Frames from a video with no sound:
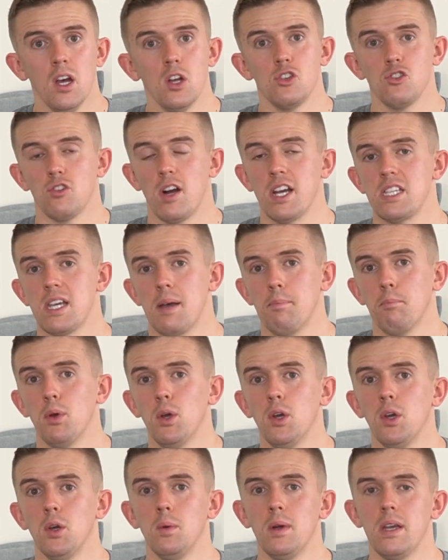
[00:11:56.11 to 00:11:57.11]
Dry
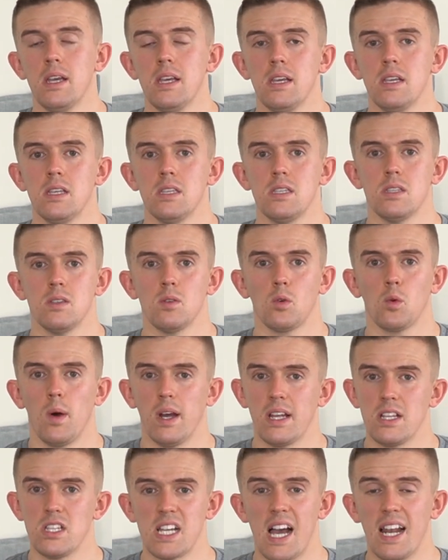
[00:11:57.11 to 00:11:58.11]
shampoo is
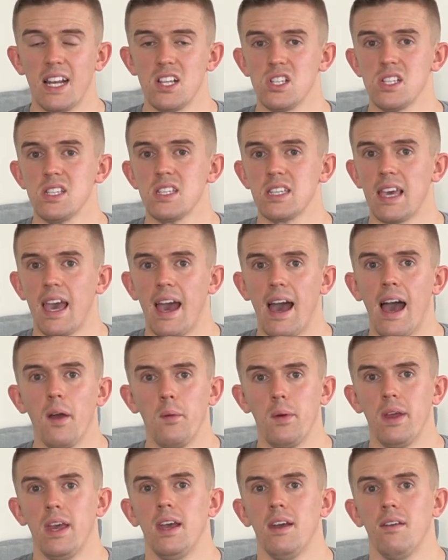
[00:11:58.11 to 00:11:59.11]
quite challenging to get
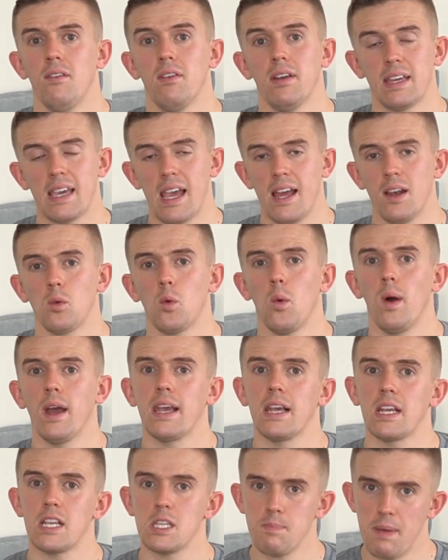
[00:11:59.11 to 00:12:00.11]
out here, and again, quite
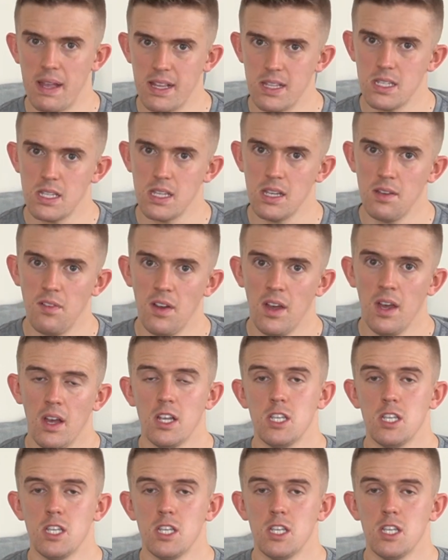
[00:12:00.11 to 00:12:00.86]
expensive.